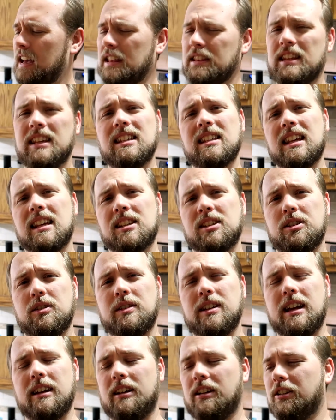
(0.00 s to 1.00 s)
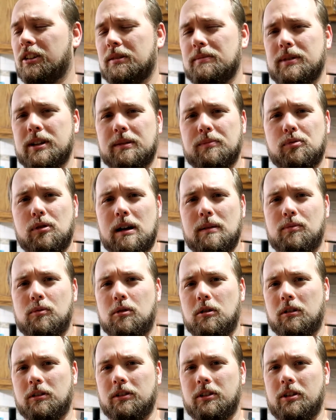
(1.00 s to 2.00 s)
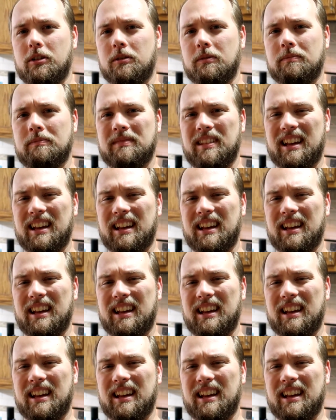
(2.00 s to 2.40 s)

These things do take a good bit of prep work, though.